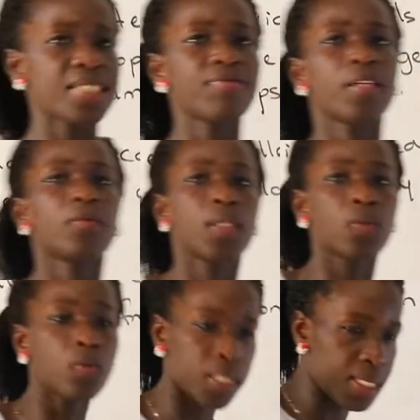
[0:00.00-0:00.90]
is filled
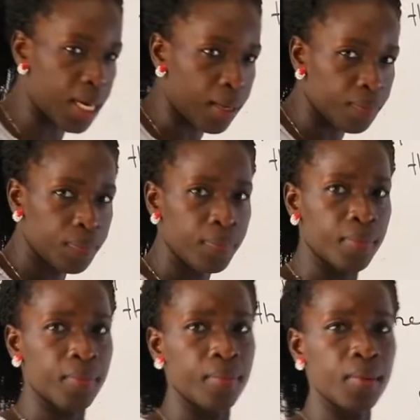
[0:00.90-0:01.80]
with water,
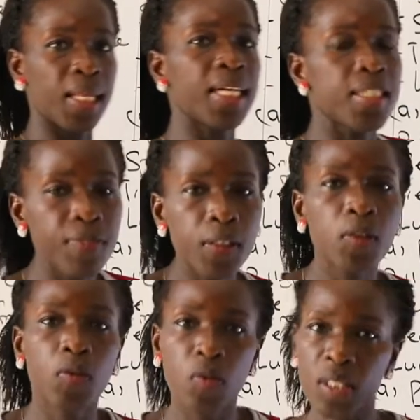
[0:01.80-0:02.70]
and you
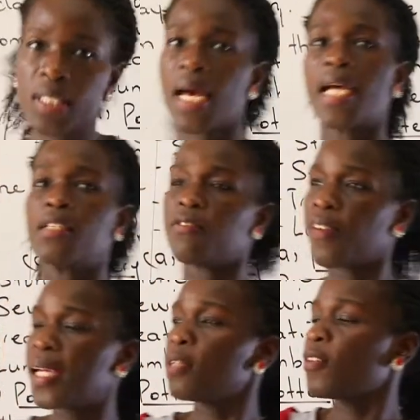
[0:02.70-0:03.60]

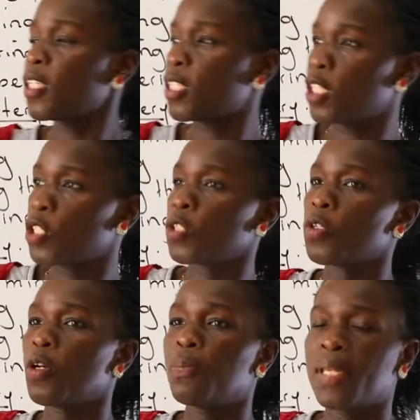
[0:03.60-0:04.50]
find
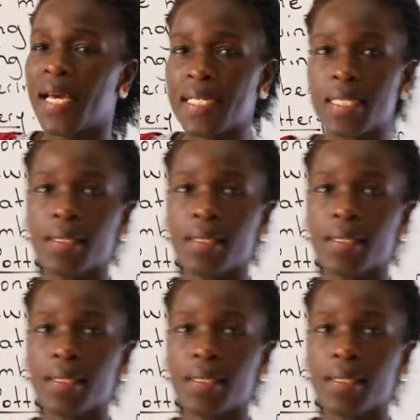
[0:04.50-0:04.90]
vegetation or plants